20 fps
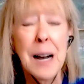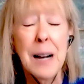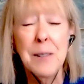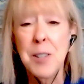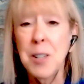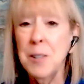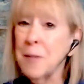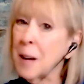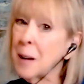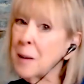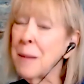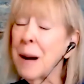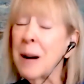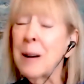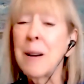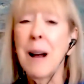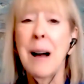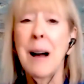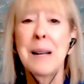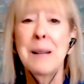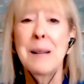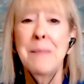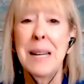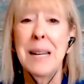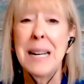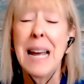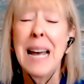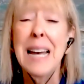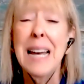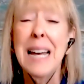she found Mark
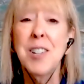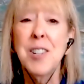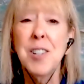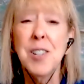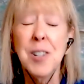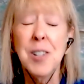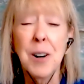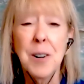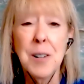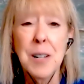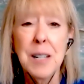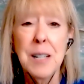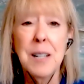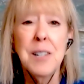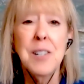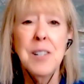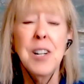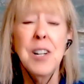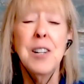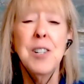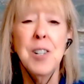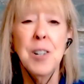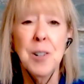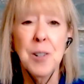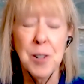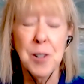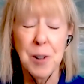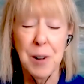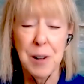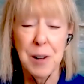Hyman. She started changing
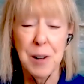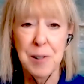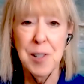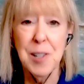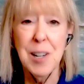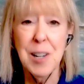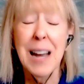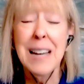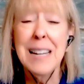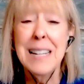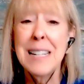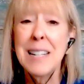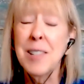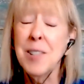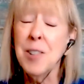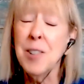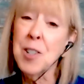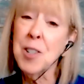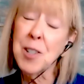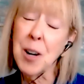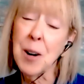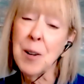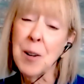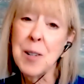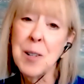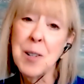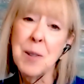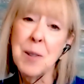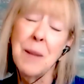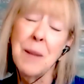her daughter's diet. So she
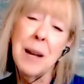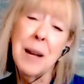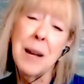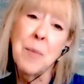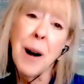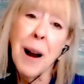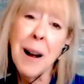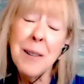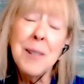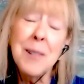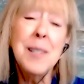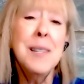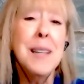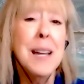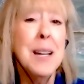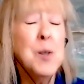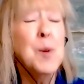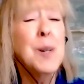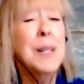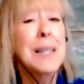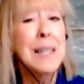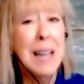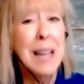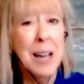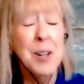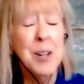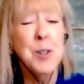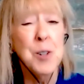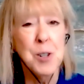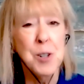started to make progress. That's what
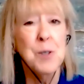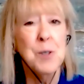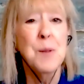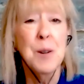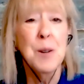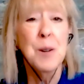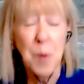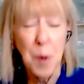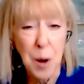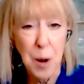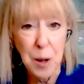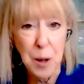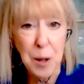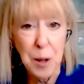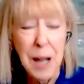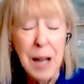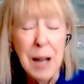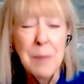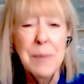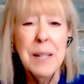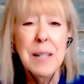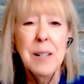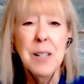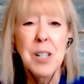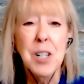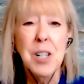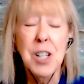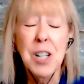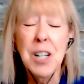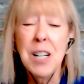led her to enroll,
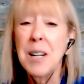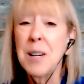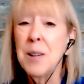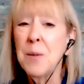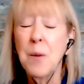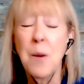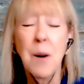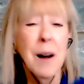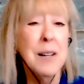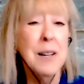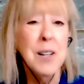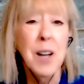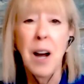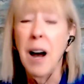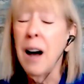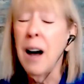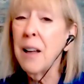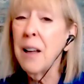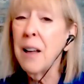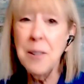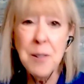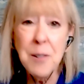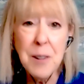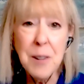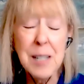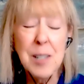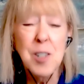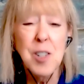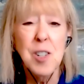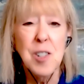because she didn't want other
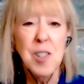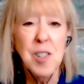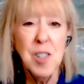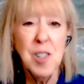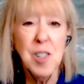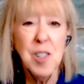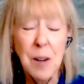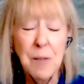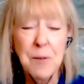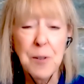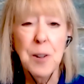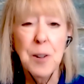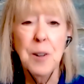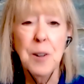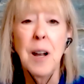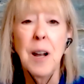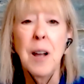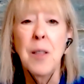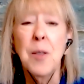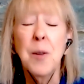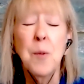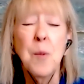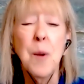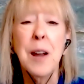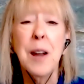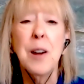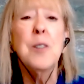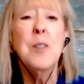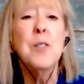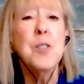kids to suffer the
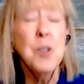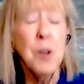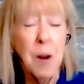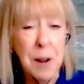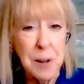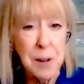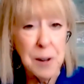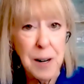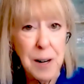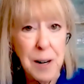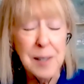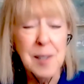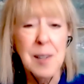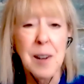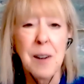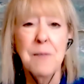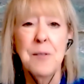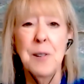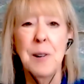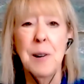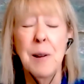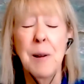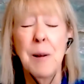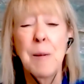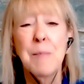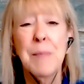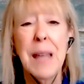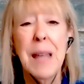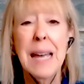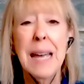way her daughter had suffered.
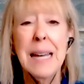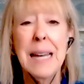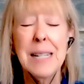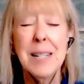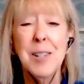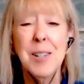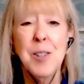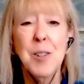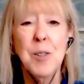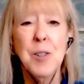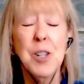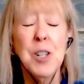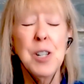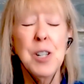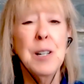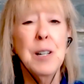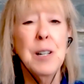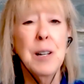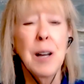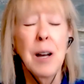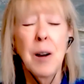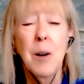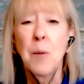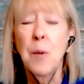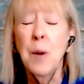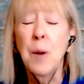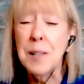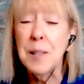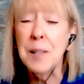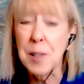And so she
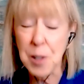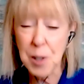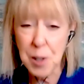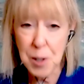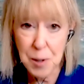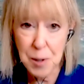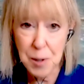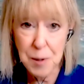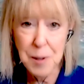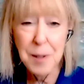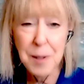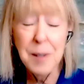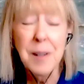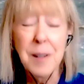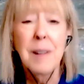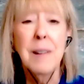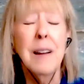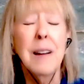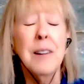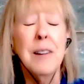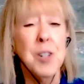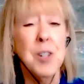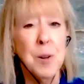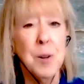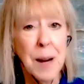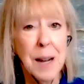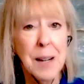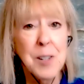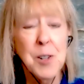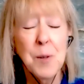was a student as she
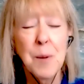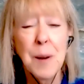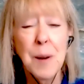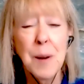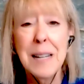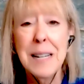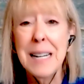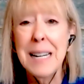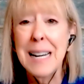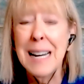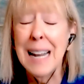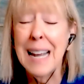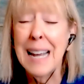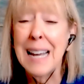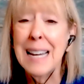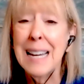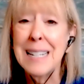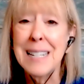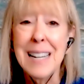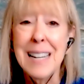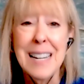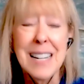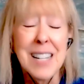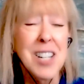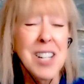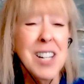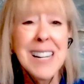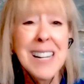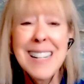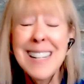graduated, and
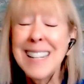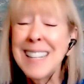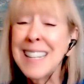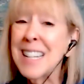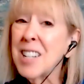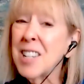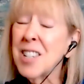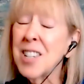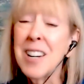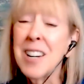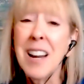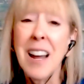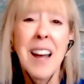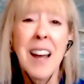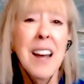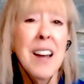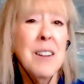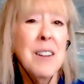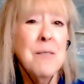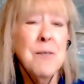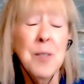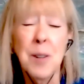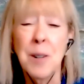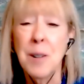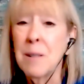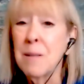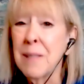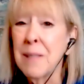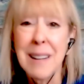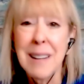she didn't think she'd
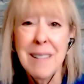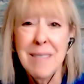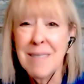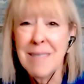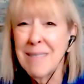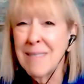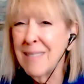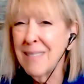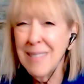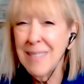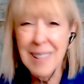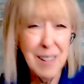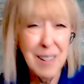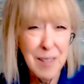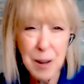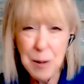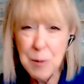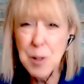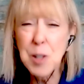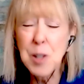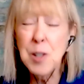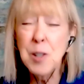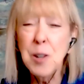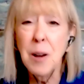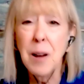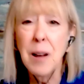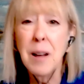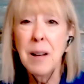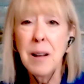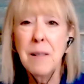ever, there was
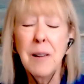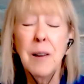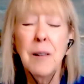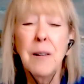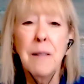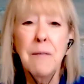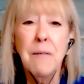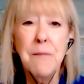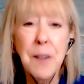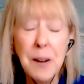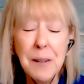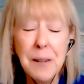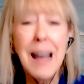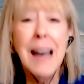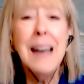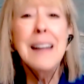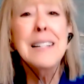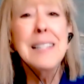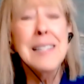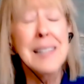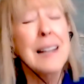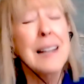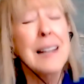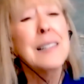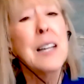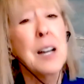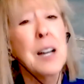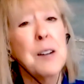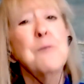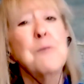not
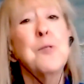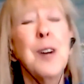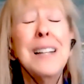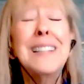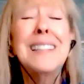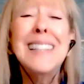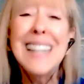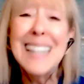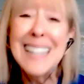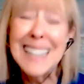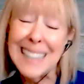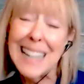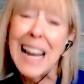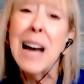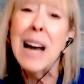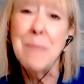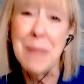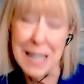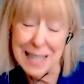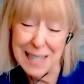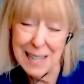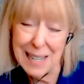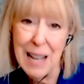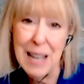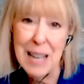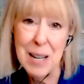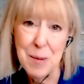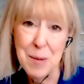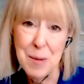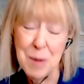exactly a friendly climate
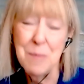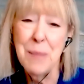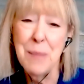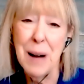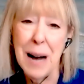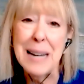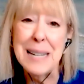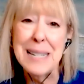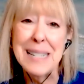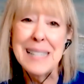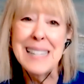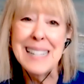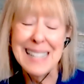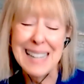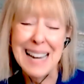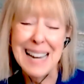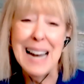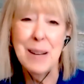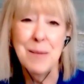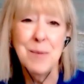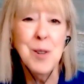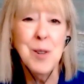in Mumbai at the time